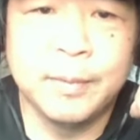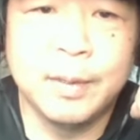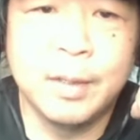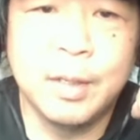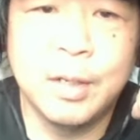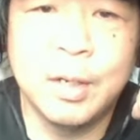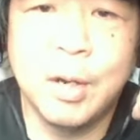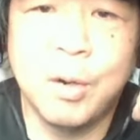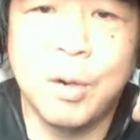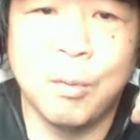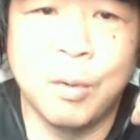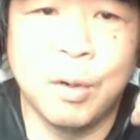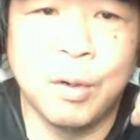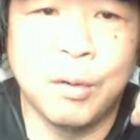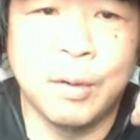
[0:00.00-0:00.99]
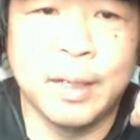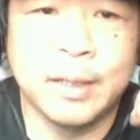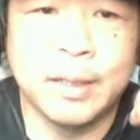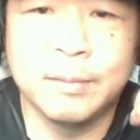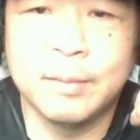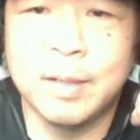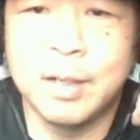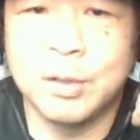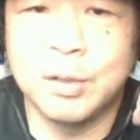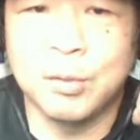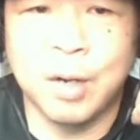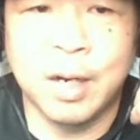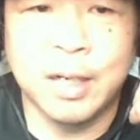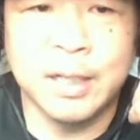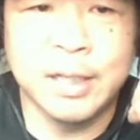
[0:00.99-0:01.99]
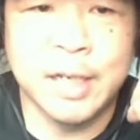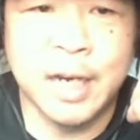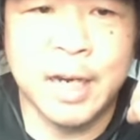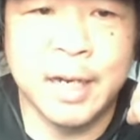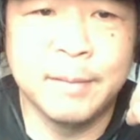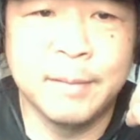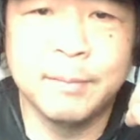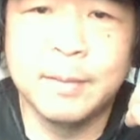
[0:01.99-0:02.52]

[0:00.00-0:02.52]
No worries. There's Ron J.